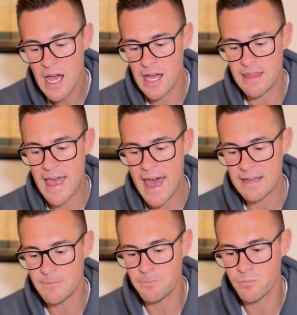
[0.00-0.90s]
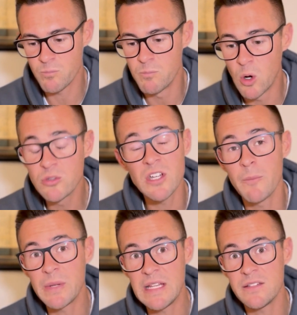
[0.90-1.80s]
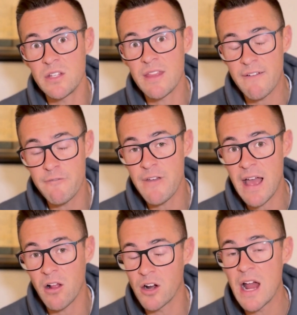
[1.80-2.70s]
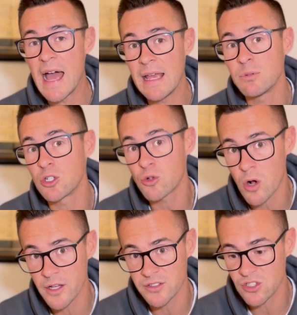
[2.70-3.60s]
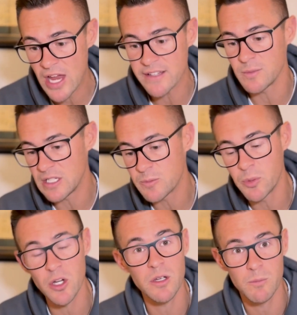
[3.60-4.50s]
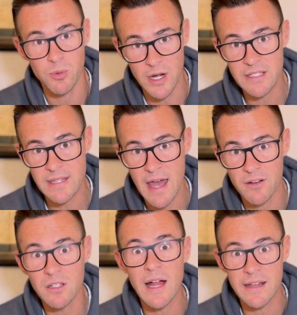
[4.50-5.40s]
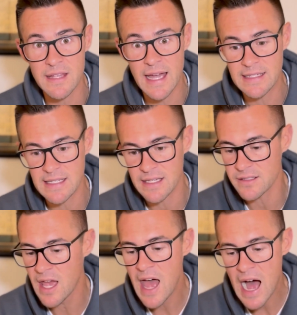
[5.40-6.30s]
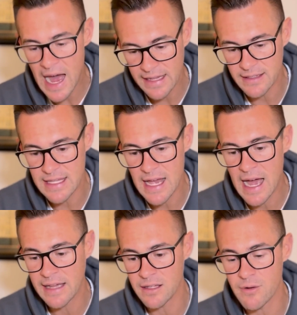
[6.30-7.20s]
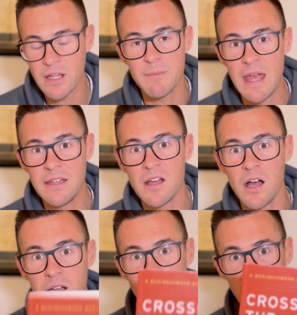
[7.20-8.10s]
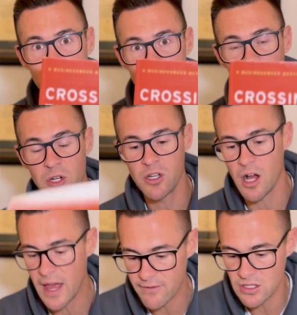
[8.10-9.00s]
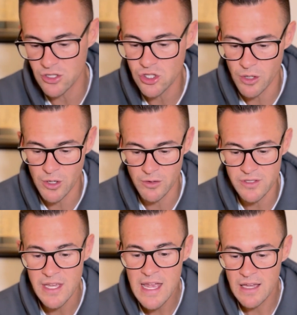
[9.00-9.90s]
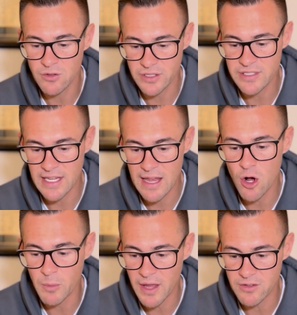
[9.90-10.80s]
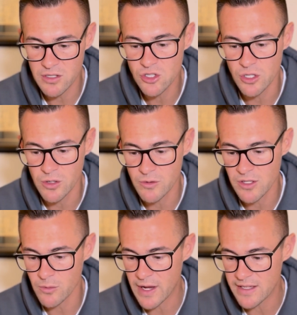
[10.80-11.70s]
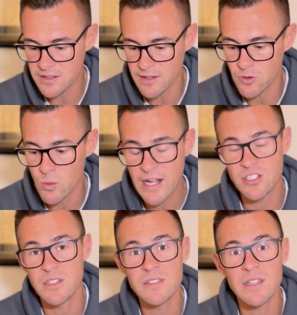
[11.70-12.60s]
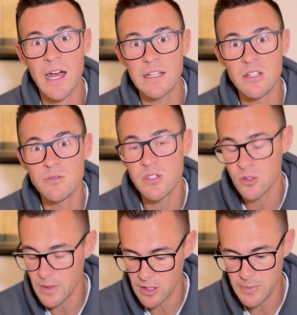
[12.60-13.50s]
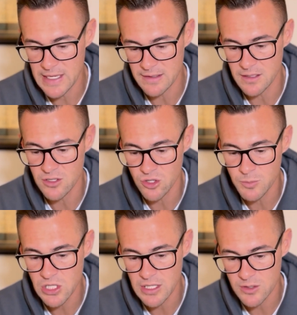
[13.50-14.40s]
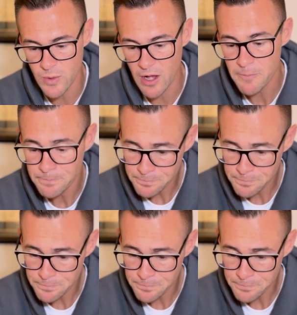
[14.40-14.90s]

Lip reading: that most companies that fail are not able to cross this chasm. And this book breaks down a lot of the ideas. Highly recommend this book. I'll have it in the show notes. If you're listening at home, I'll have it in the show notes. Otherwise, if you're watching this on YouTube, it'll be in the description as well.